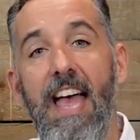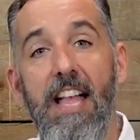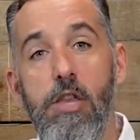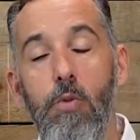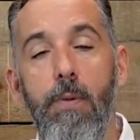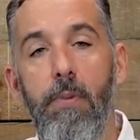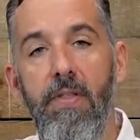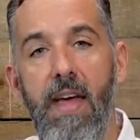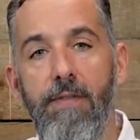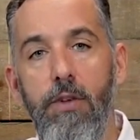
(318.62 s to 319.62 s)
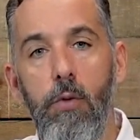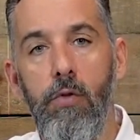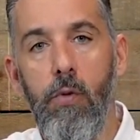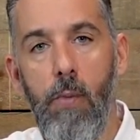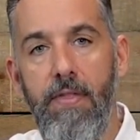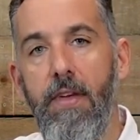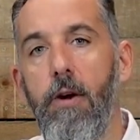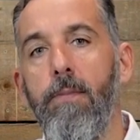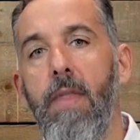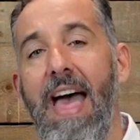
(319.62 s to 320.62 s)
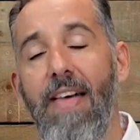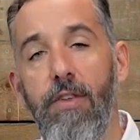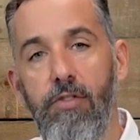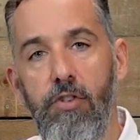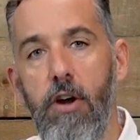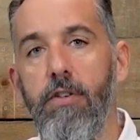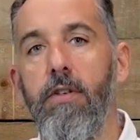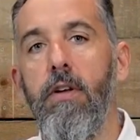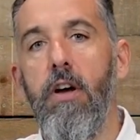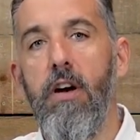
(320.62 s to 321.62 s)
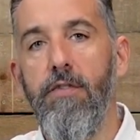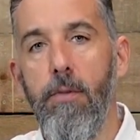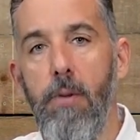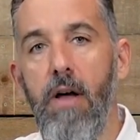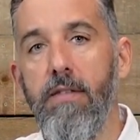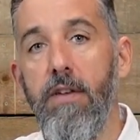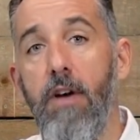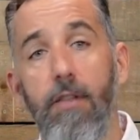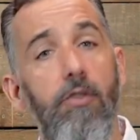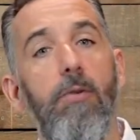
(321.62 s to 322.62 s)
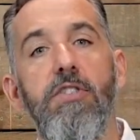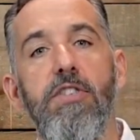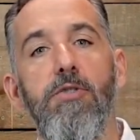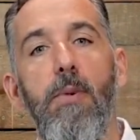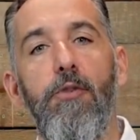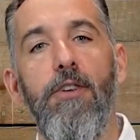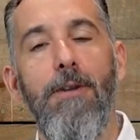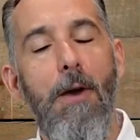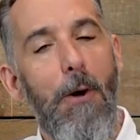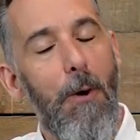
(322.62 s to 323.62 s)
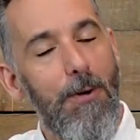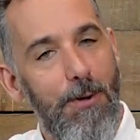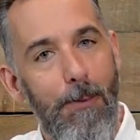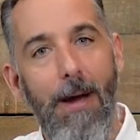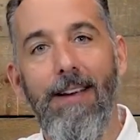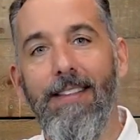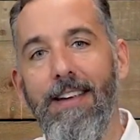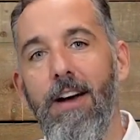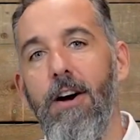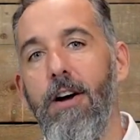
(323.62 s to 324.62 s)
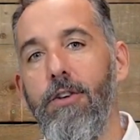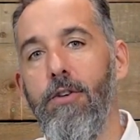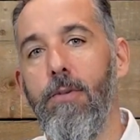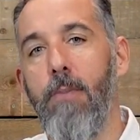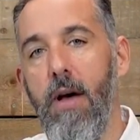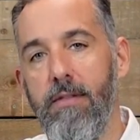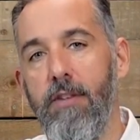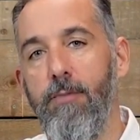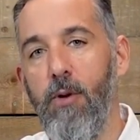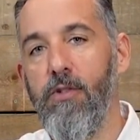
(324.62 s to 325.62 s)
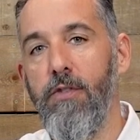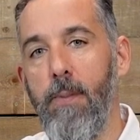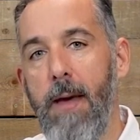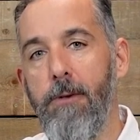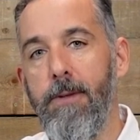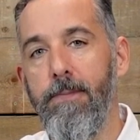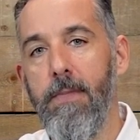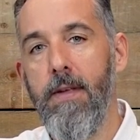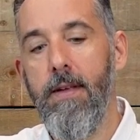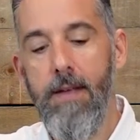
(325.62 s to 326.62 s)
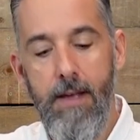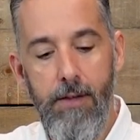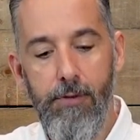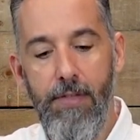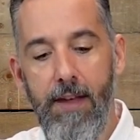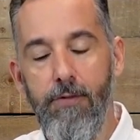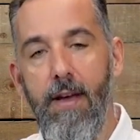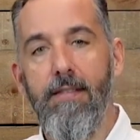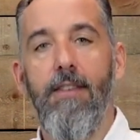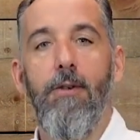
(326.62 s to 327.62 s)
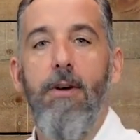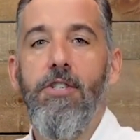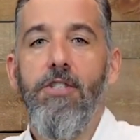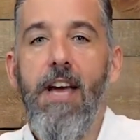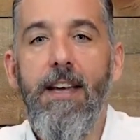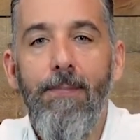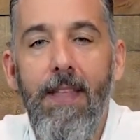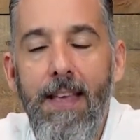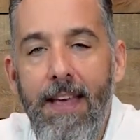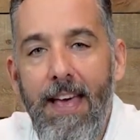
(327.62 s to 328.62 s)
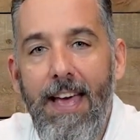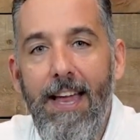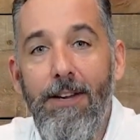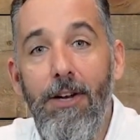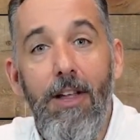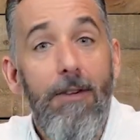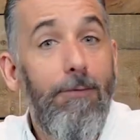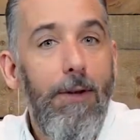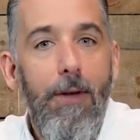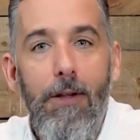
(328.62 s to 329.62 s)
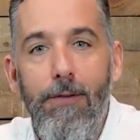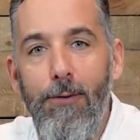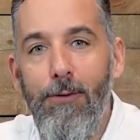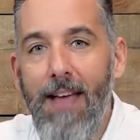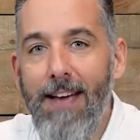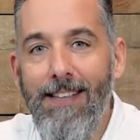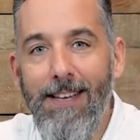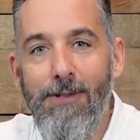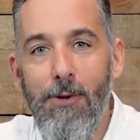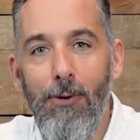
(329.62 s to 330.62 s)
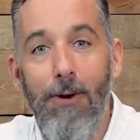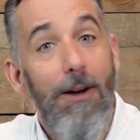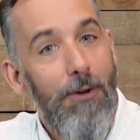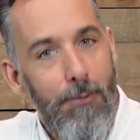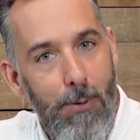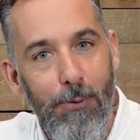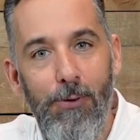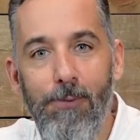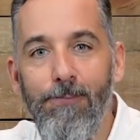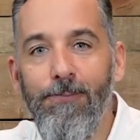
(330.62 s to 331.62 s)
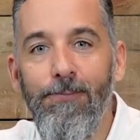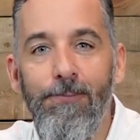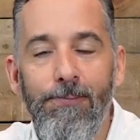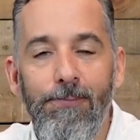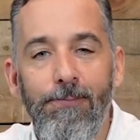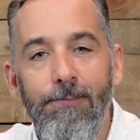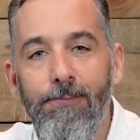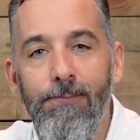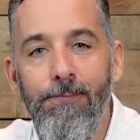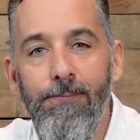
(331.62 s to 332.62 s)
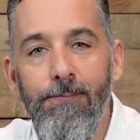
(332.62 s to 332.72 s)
and you would put that fuse right there at the start of your positive unswitched distribution or directly on your positive post of your battery. So thanks for asking the question, Jack, and good luck for all of you tackling solar on your boats. I want to thank you